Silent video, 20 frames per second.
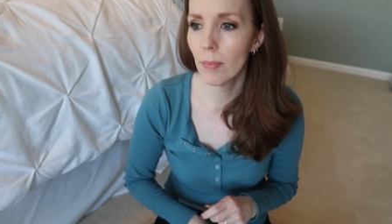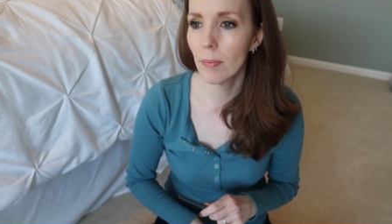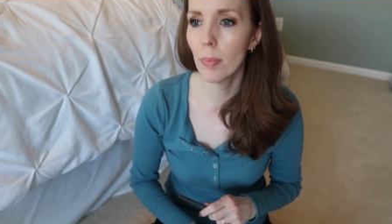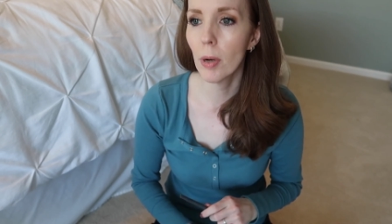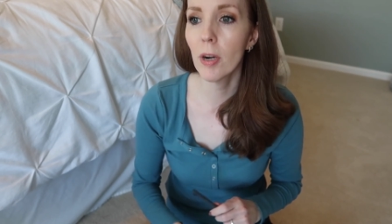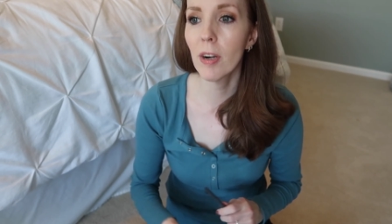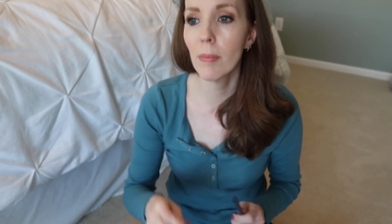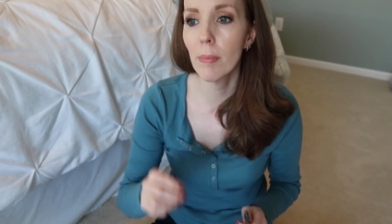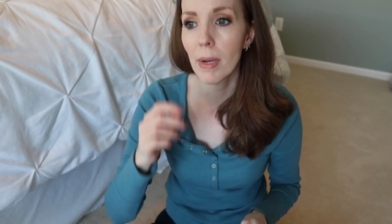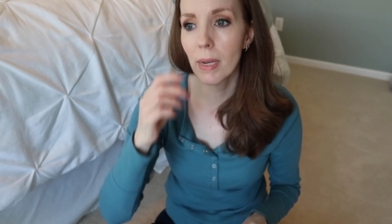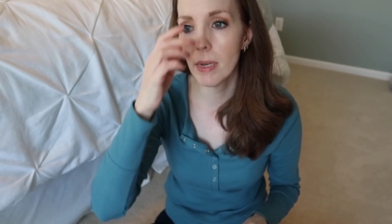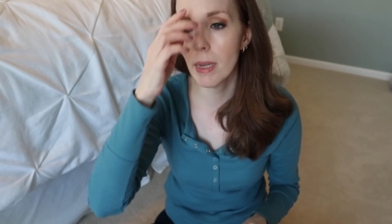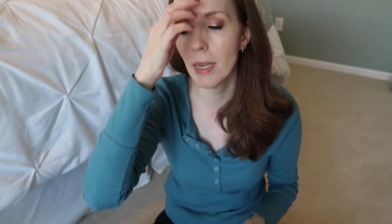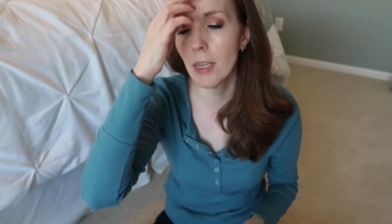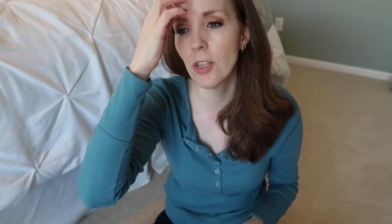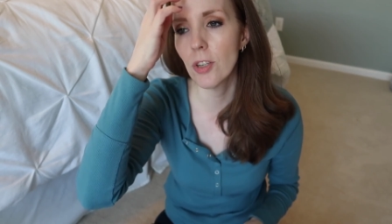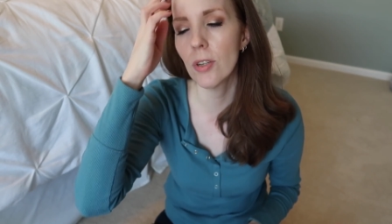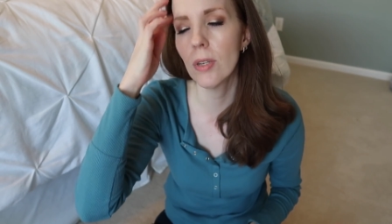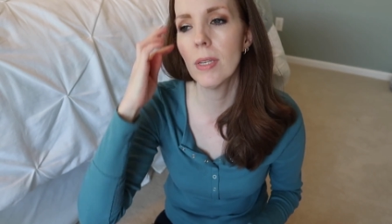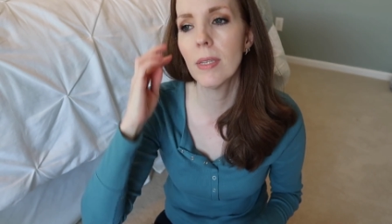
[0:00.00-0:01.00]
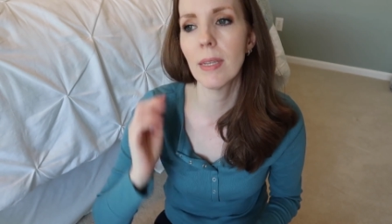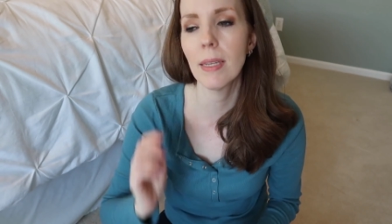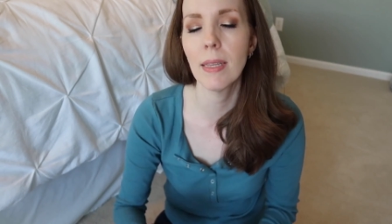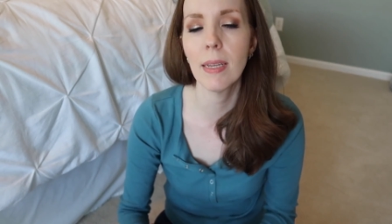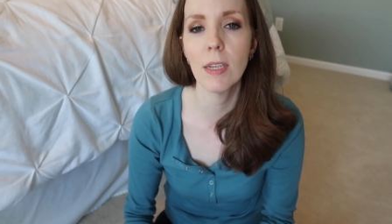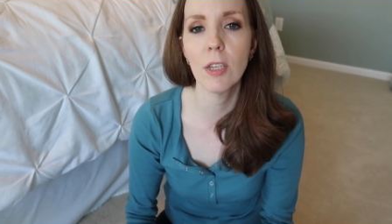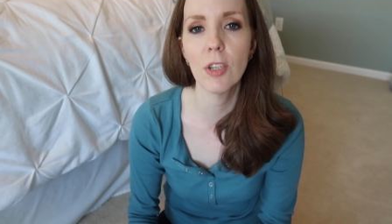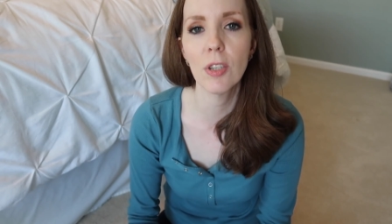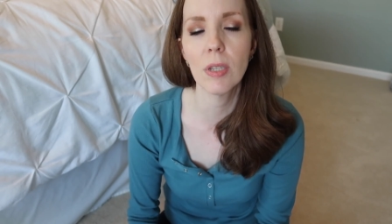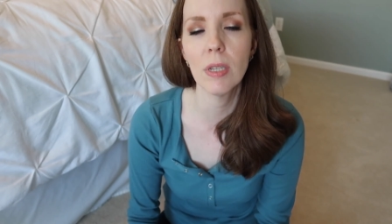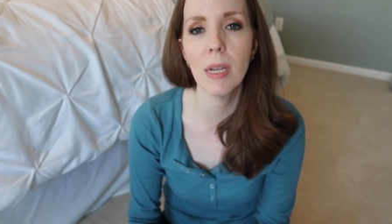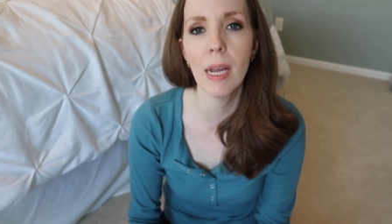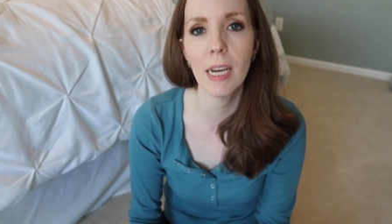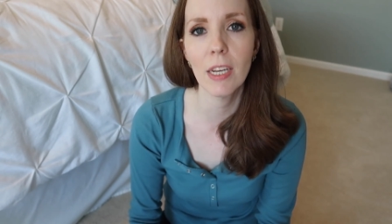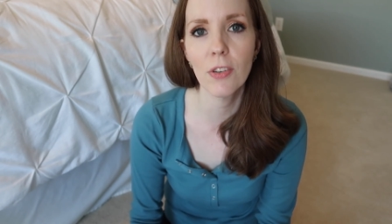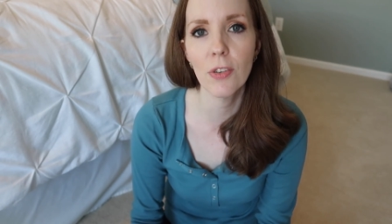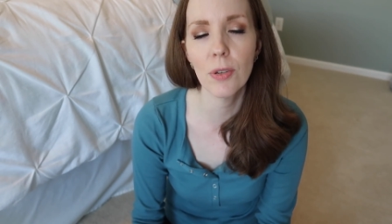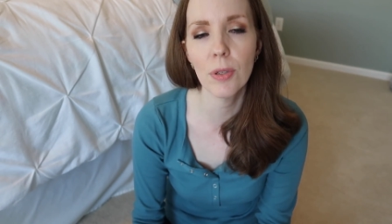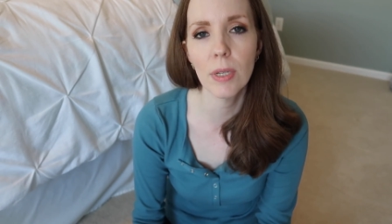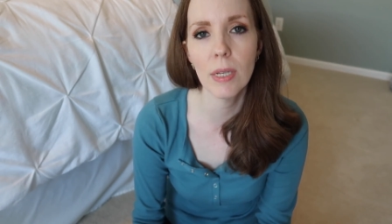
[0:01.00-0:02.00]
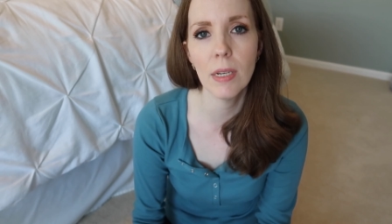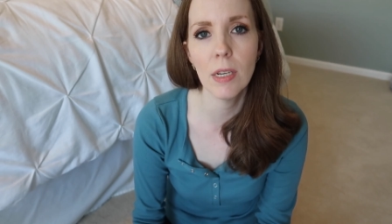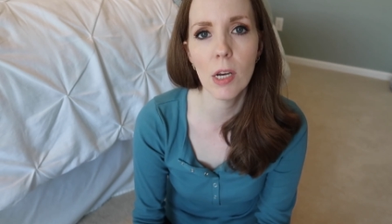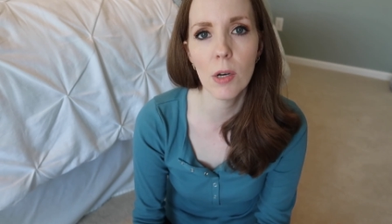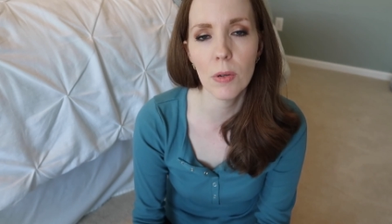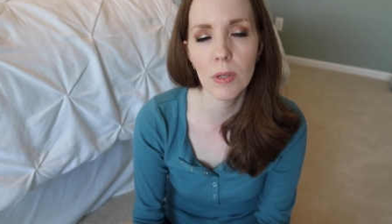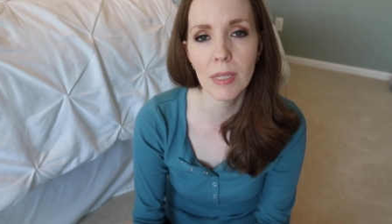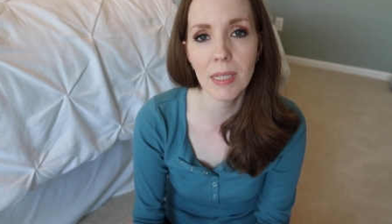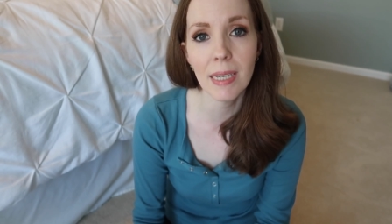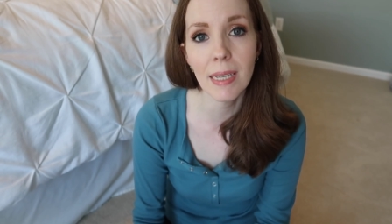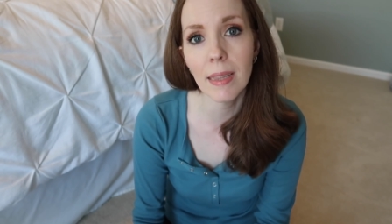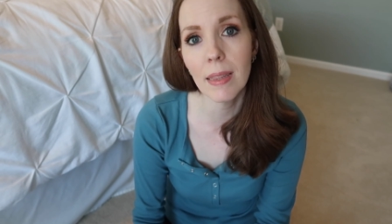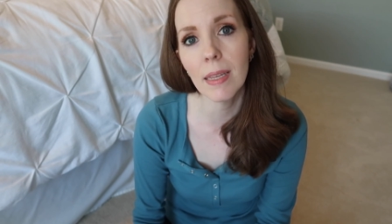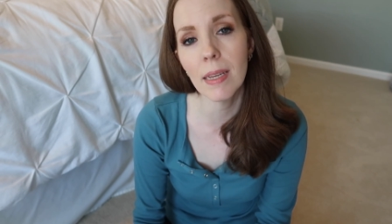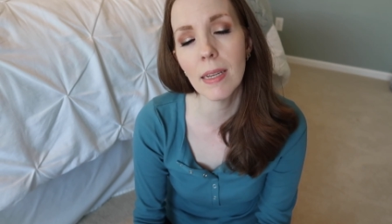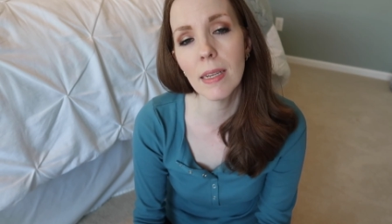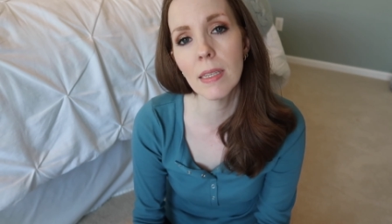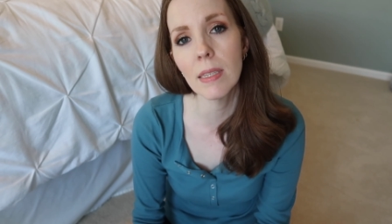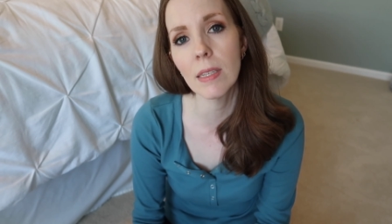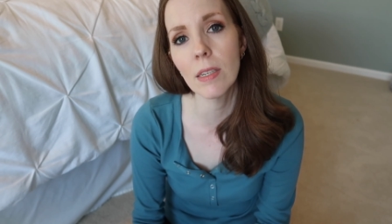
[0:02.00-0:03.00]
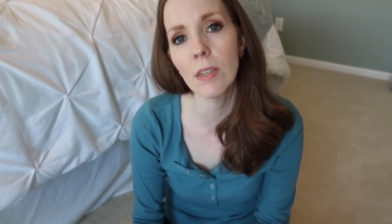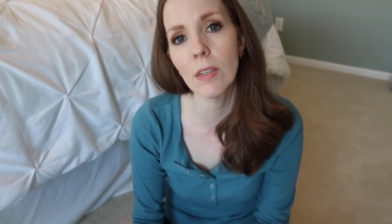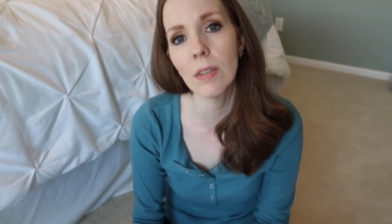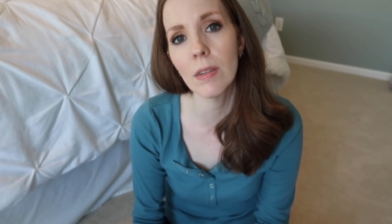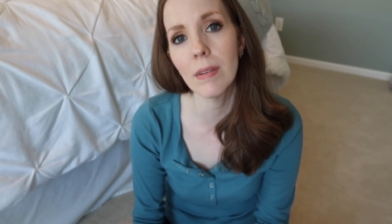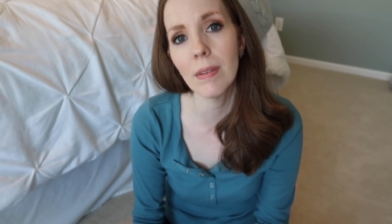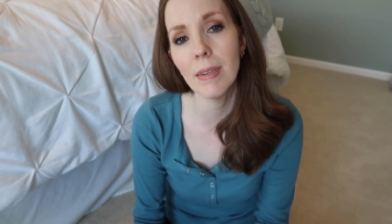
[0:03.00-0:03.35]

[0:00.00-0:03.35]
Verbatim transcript: part of my nature is I think just naturally noticing things that are